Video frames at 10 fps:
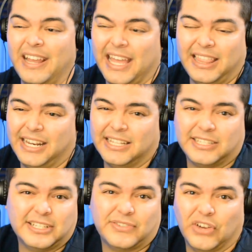And then it's
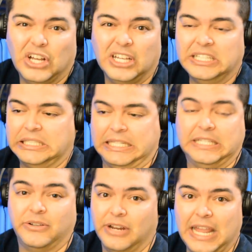just fun,
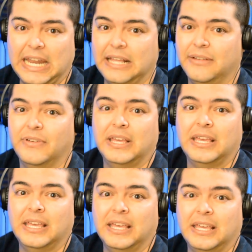it's creative,
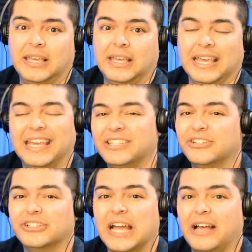it gets your
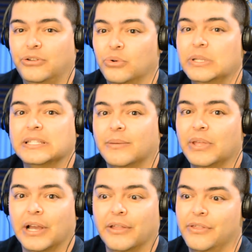child doing
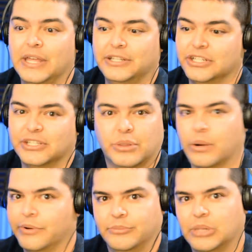something other than just
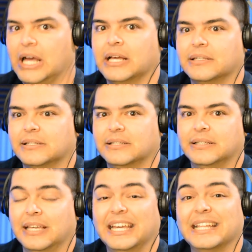throwing blocks.
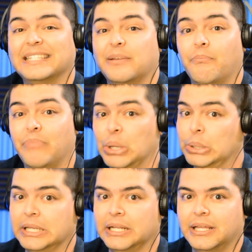It gets them
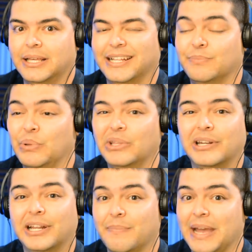building. It's building
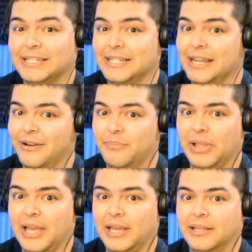on imaginary
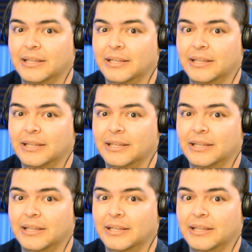play.